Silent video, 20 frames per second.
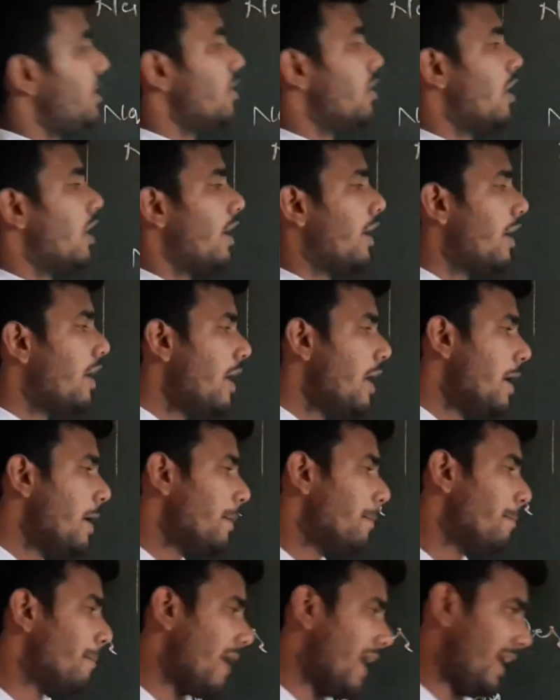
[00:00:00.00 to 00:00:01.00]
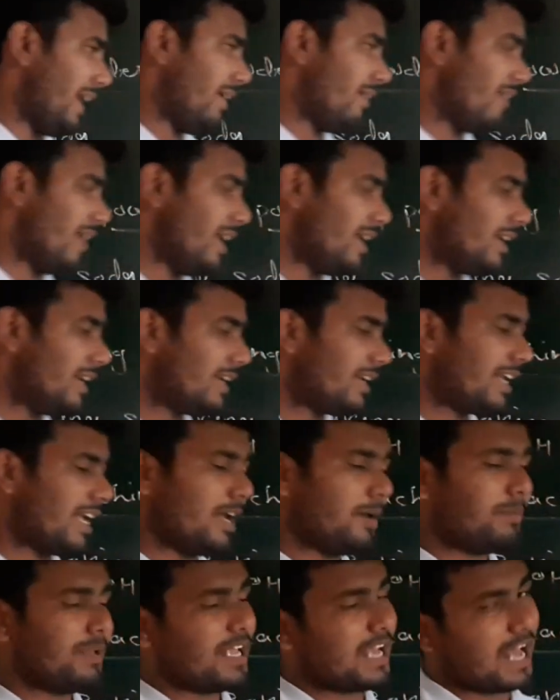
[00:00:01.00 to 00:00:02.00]
your mind, right? It
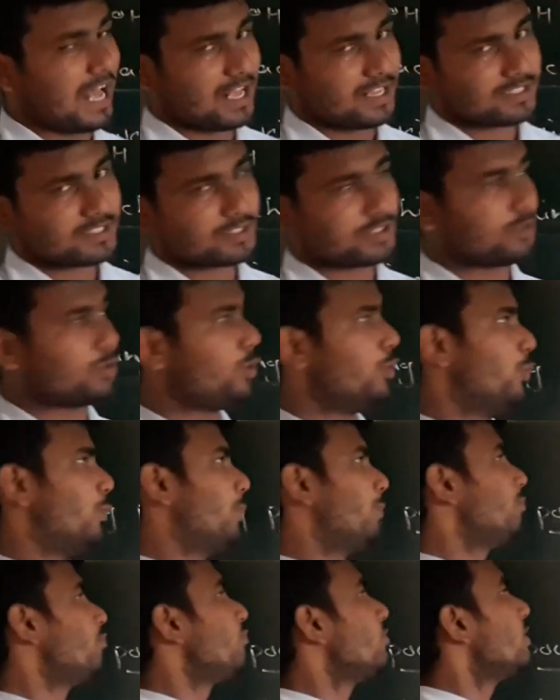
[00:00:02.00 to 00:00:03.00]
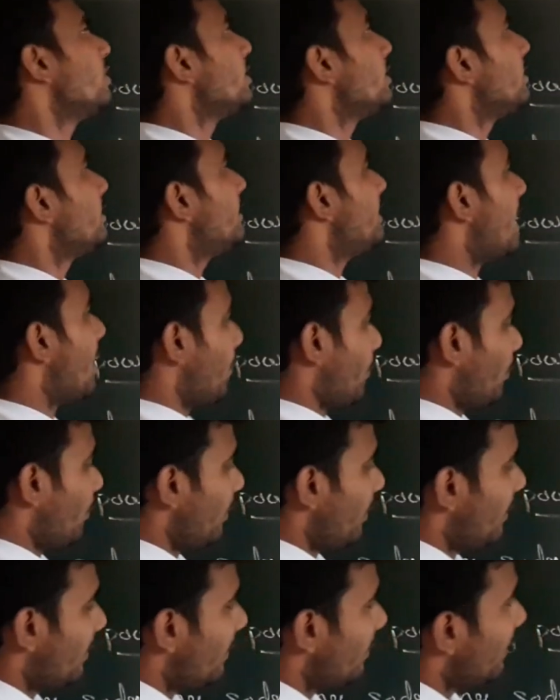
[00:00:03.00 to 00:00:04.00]
can be asked to you.
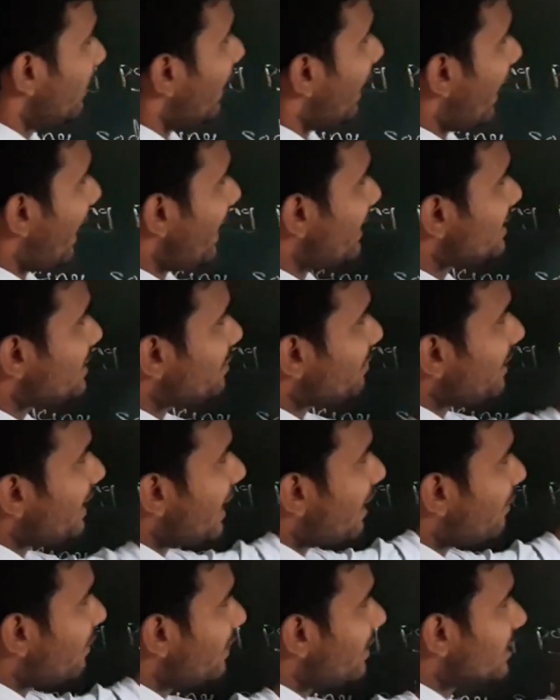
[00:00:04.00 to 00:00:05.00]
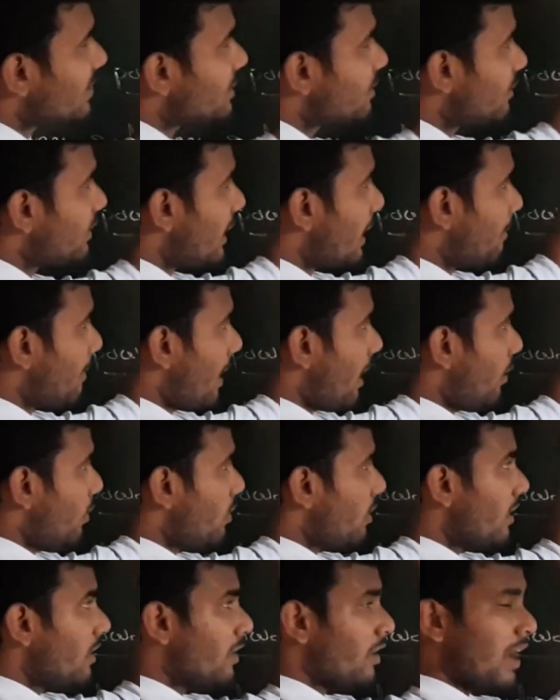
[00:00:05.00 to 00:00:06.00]
Now, as we have understood
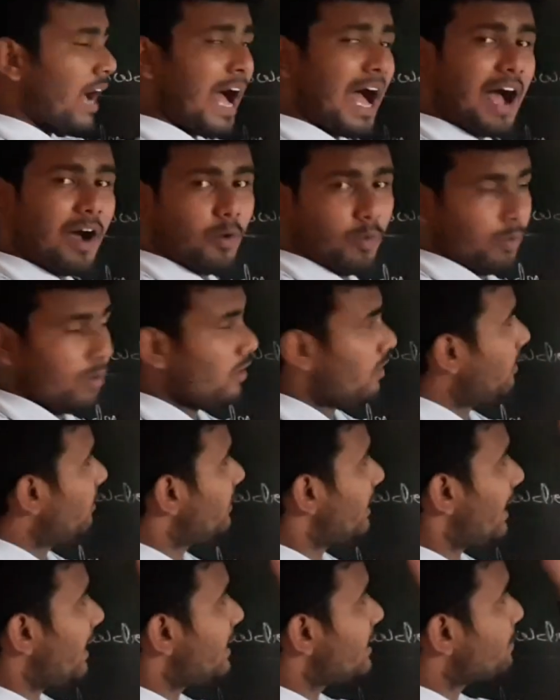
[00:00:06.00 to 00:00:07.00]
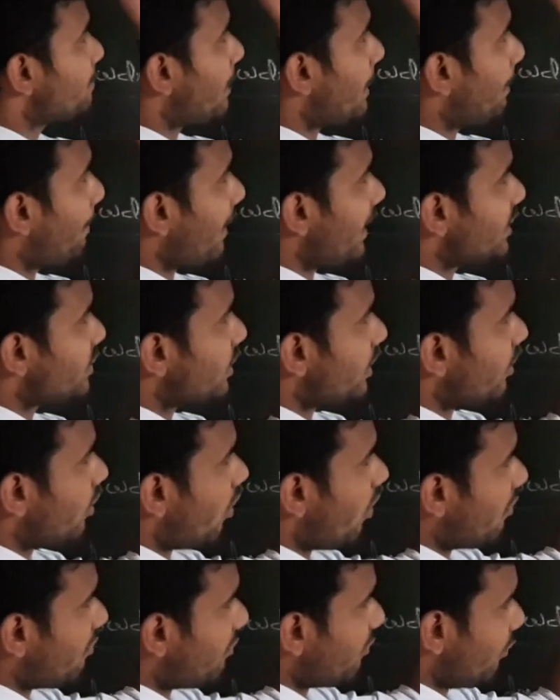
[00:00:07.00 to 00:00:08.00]
about how there is preparation
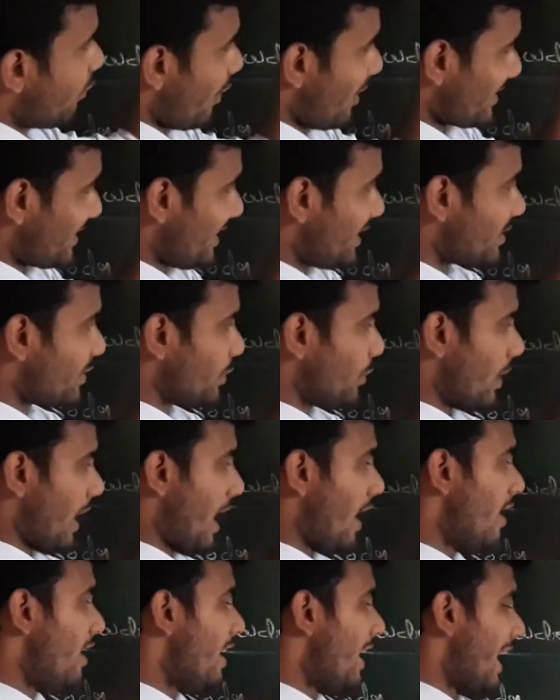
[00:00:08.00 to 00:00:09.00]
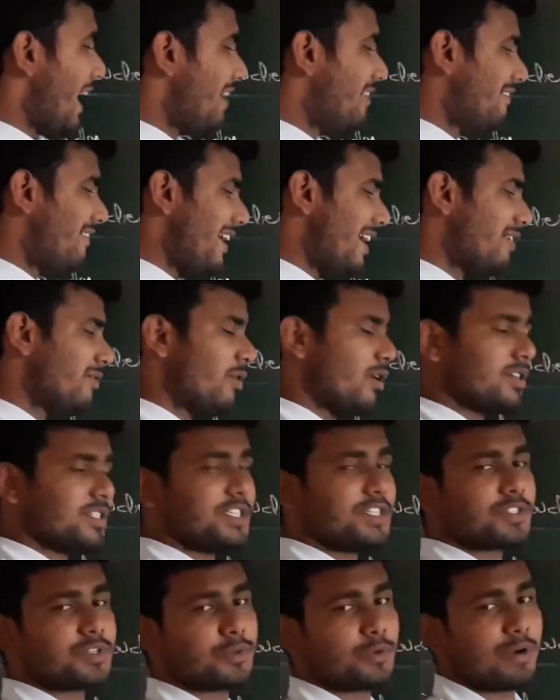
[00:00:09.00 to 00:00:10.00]
of washing soda and where
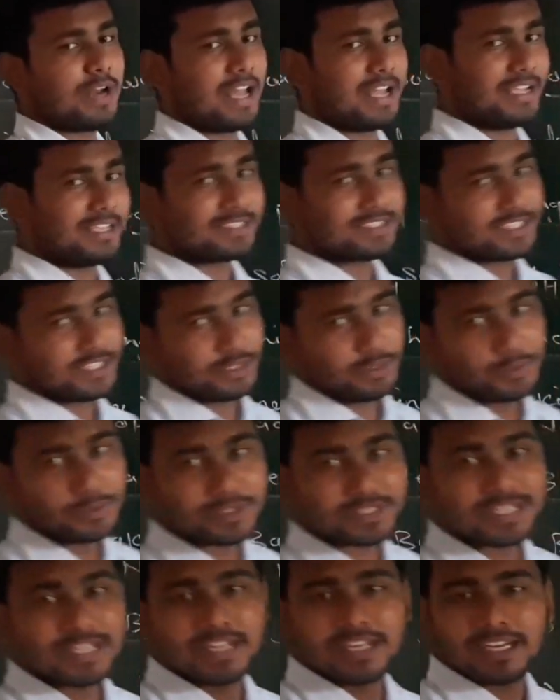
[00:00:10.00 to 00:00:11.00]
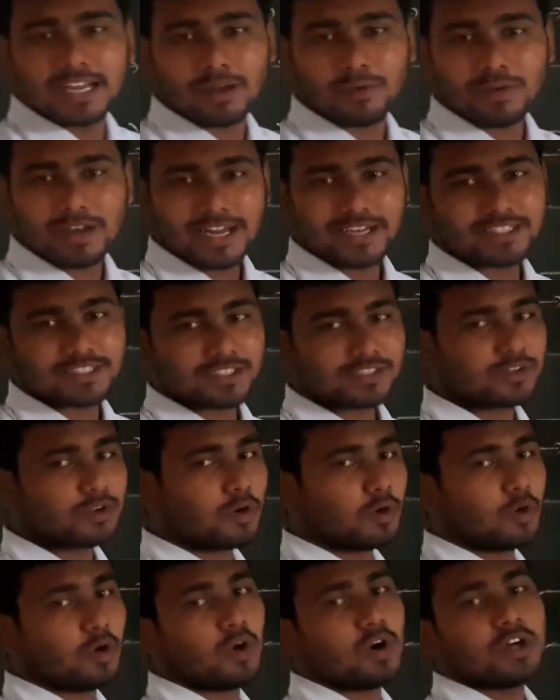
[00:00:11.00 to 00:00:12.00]
washing soda is used, now let's
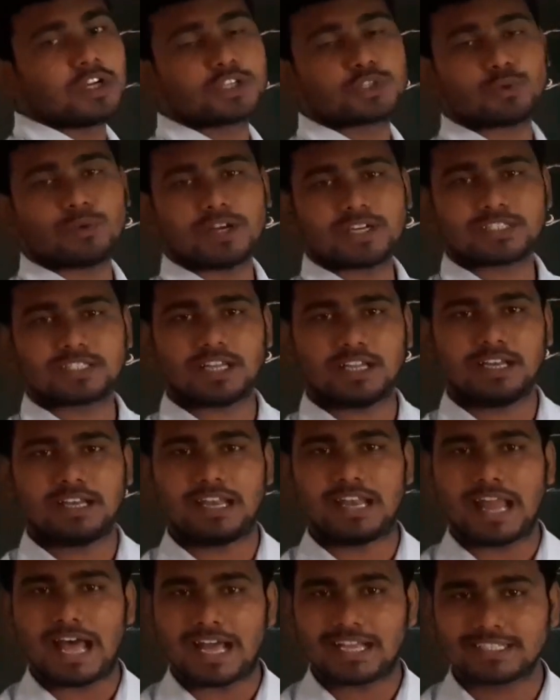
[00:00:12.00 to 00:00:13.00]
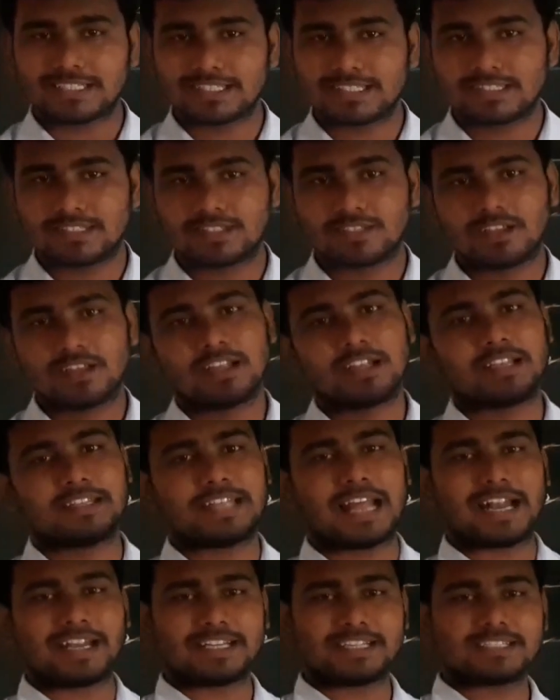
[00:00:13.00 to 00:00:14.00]
go towards the last,
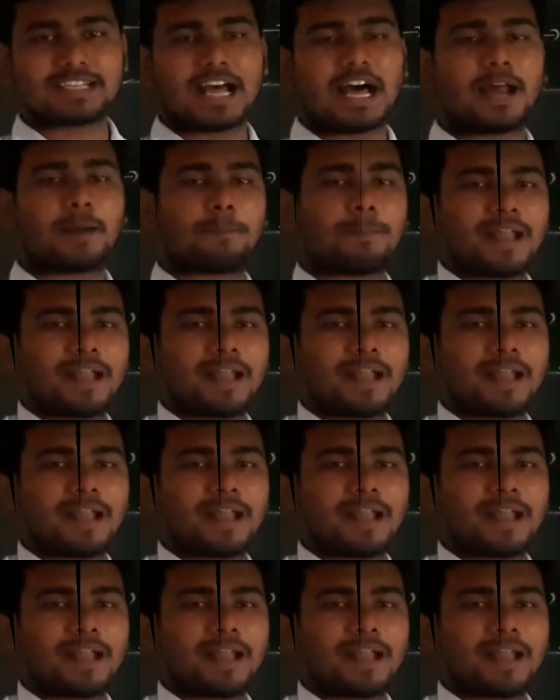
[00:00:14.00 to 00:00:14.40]
that is our